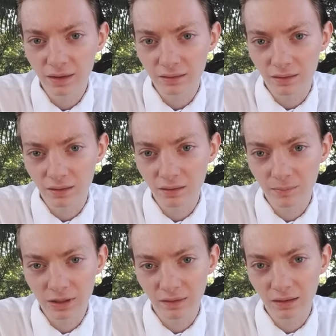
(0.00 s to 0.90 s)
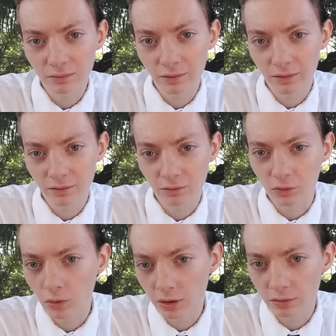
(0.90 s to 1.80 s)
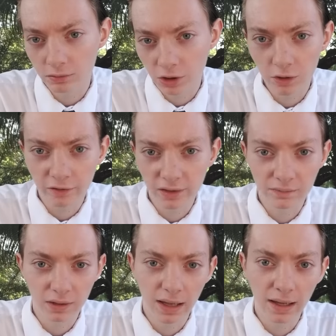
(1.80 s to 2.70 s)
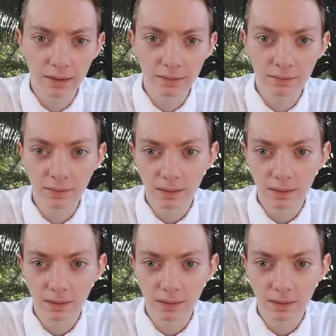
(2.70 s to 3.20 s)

None of the McDonald's in New York, New Jersey ever had it.